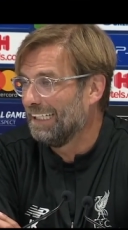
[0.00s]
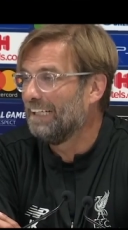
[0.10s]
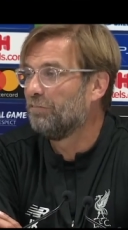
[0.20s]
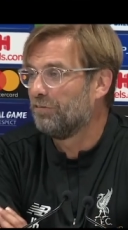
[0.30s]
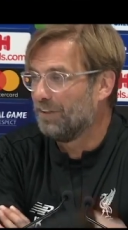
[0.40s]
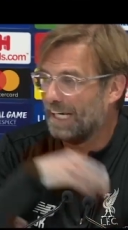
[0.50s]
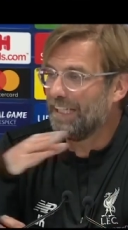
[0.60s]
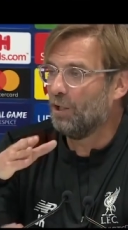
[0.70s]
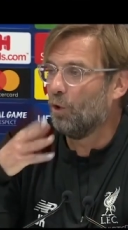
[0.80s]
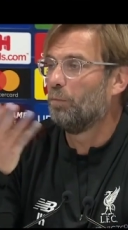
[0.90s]
If
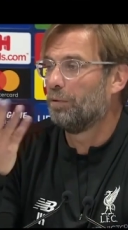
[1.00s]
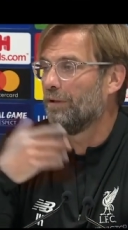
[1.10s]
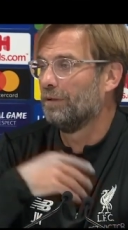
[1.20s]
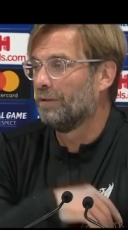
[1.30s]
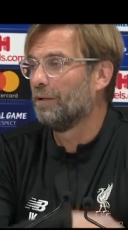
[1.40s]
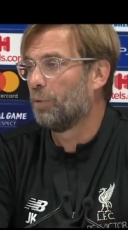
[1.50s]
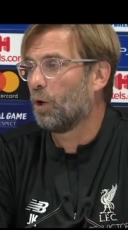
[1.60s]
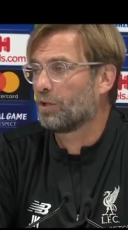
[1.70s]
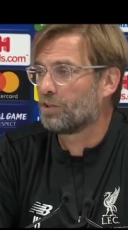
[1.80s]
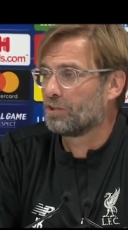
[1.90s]
they open the
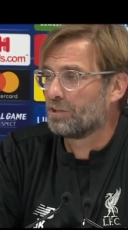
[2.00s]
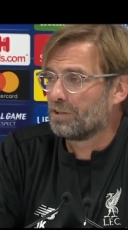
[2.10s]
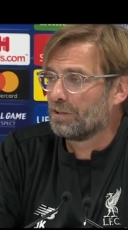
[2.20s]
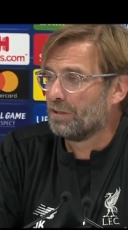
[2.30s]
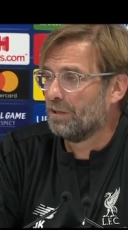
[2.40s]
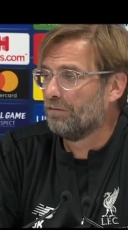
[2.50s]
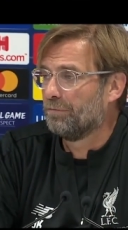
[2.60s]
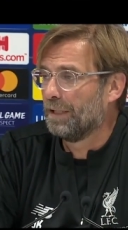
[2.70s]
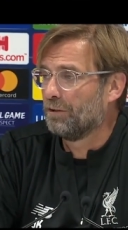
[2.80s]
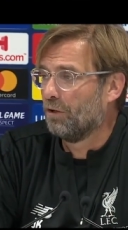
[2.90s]
box
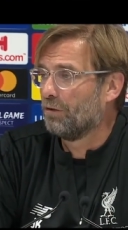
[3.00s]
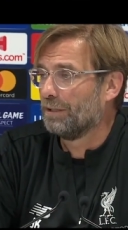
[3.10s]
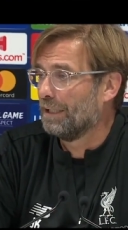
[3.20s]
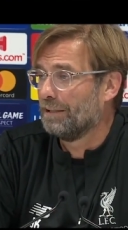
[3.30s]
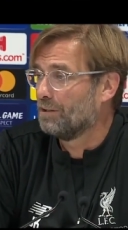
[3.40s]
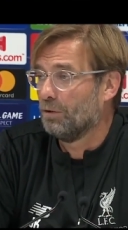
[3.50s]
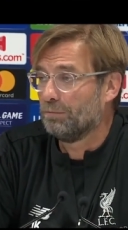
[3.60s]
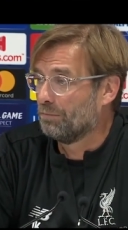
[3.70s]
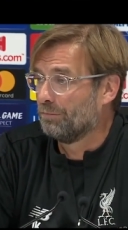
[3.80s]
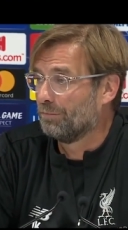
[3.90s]
of Pandora, then it's
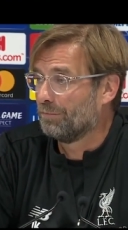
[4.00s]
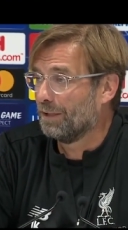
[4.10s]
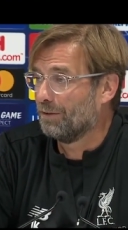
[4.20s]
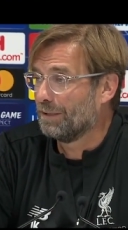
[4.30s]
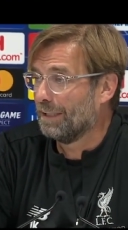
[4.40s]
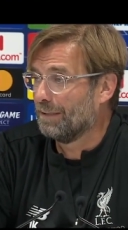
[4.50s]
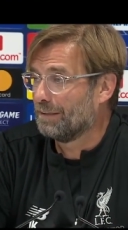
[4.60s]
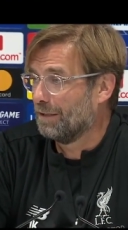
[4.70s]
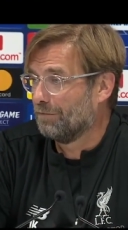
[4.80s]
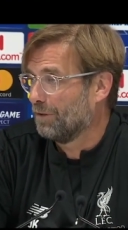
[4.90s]
open. So then
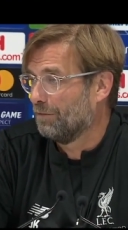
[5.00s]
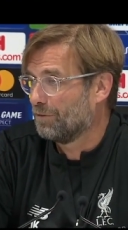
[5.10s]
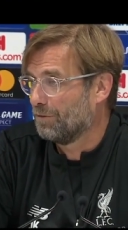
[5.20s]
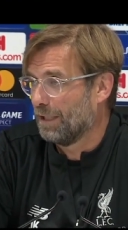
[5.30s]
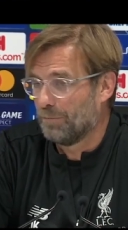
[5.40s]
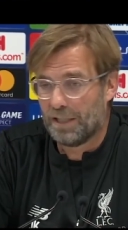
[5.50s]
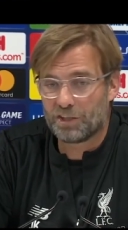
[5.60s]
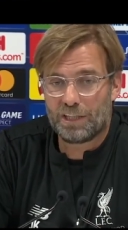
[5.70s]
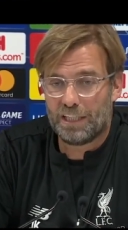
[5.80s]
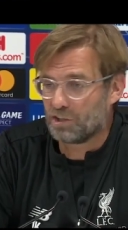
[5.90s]
it's if, if
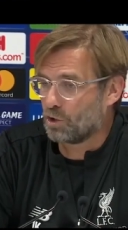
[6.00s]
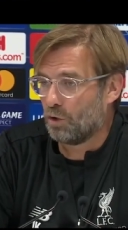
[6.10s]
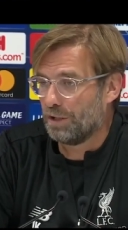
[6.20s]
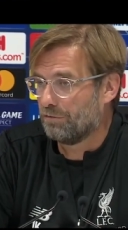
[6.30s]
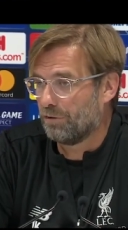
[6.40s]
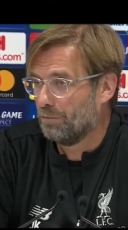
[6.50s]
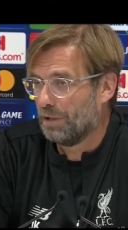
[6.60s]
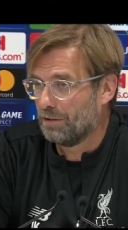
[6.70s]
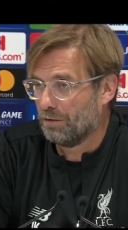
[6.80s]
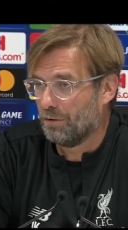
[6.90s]
Neymar starts scoring from
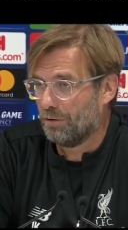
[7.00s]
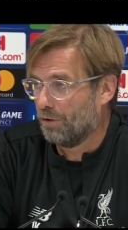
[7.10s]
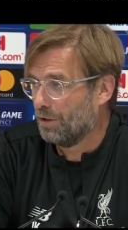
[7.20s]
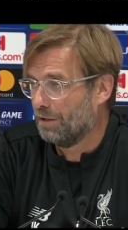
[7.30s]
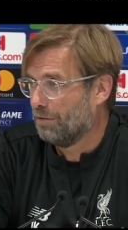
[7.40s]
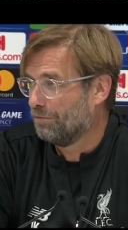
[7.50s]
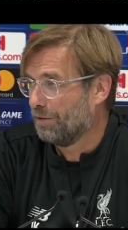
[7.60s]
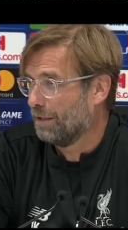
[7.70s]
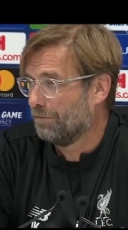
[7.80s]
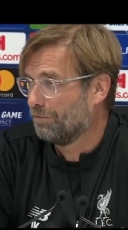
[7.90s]
I don't know
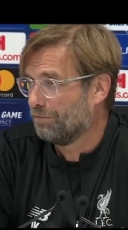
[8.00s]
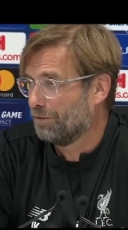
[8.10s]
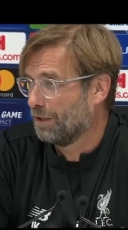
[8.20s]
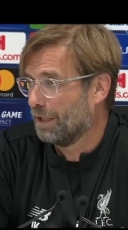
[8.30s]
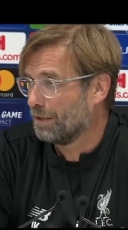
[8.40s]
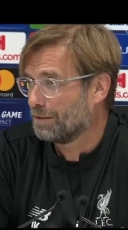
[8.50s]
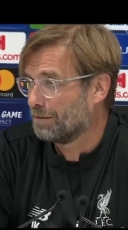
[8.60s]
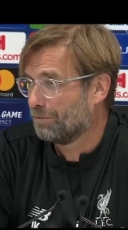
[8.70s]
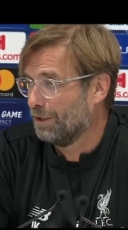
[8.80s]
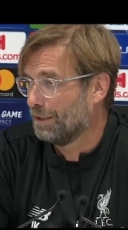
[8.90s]
35
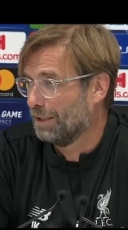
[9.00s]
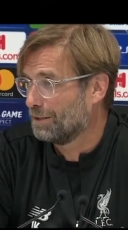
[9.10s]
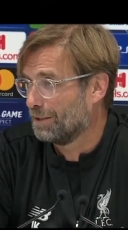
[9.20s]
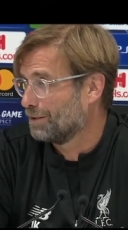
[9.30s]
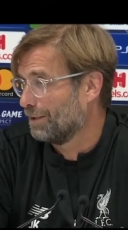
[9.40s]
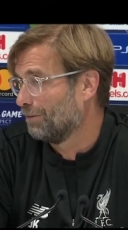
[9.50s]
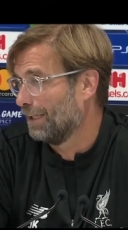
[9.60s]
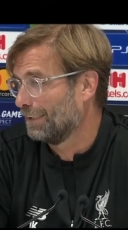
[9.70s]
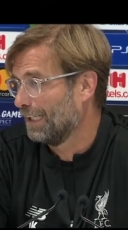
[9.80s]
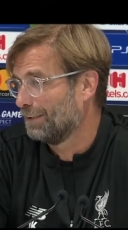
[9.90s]
yards free kicks and stuff
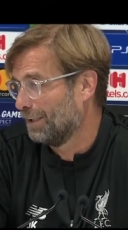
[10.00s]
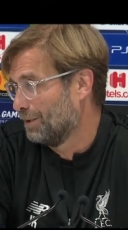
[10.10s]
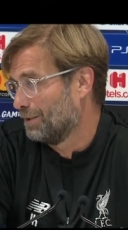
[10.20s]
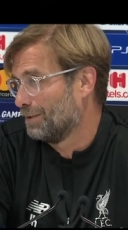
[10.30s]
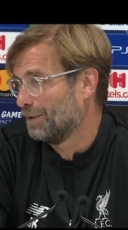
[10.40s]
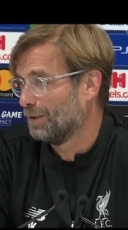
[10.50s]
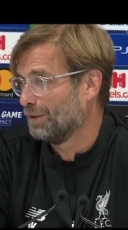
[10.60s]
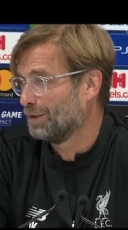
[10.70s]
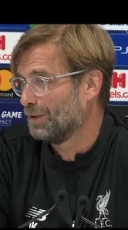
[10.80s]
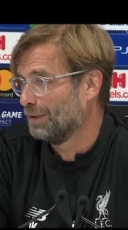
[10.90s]
like that, then it's then
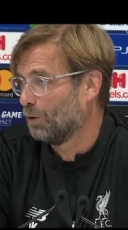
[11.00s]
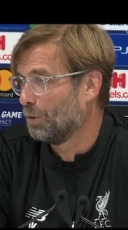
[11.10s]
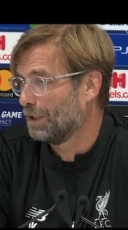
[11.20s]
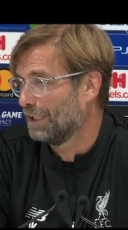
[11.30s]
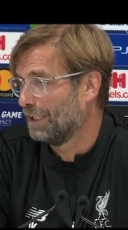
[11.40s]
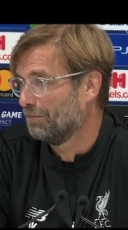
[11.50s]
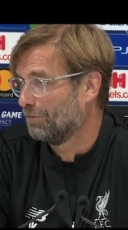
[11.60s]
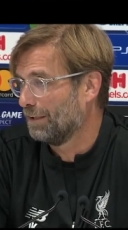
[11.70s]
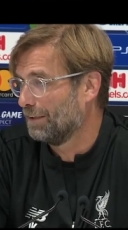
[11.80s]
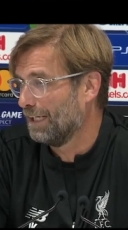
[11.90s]
it's nobody can
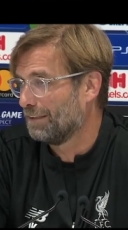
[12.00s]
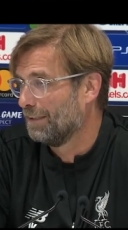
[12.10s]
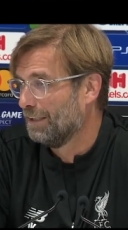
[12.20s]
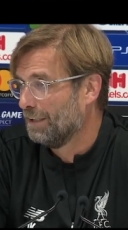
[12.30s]
defend that.